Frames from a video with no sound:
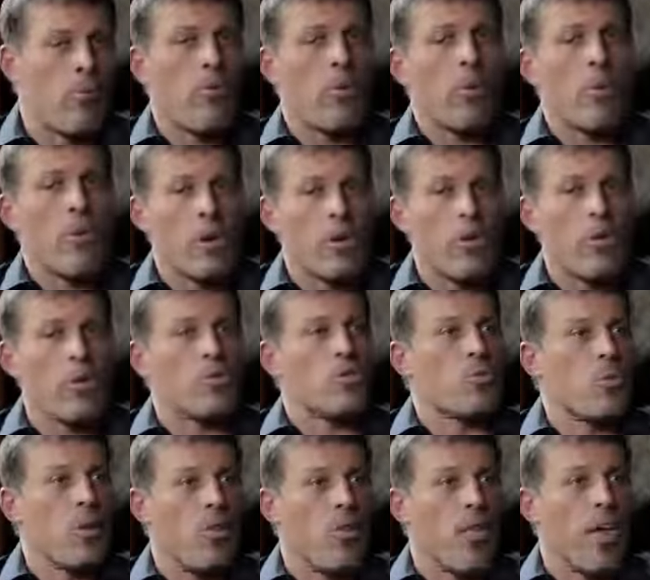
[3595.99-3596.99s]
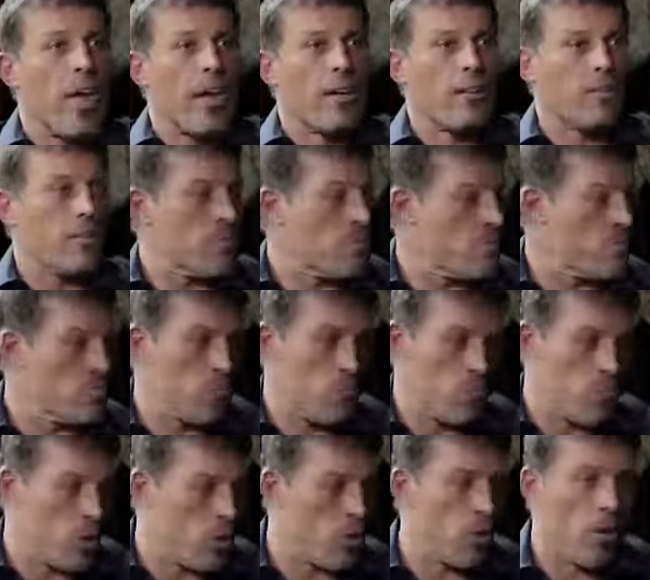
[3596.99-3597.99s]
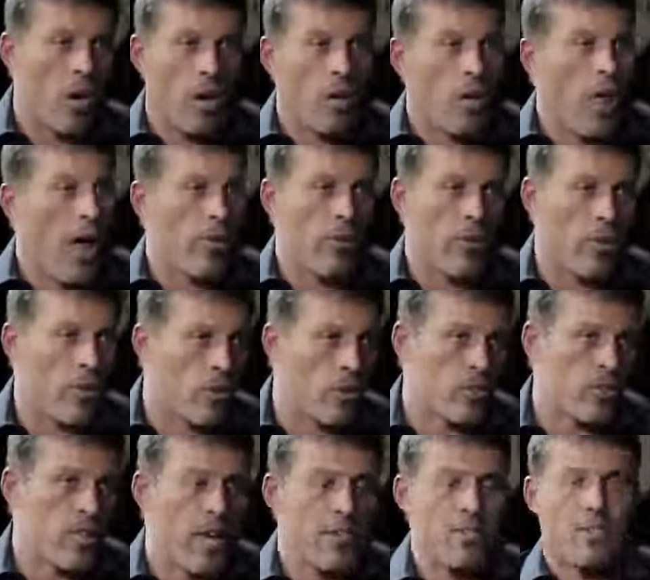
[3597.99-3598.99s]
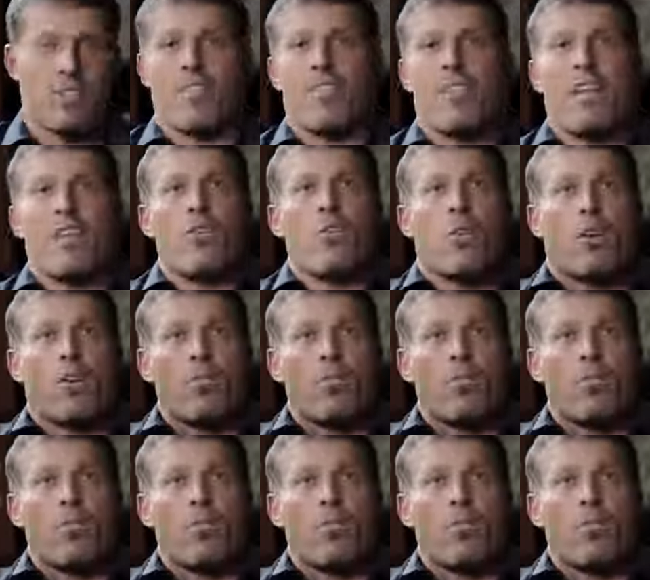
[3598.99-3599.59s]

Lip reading: When we look at those 3 things, we do it online with a little test, and then you can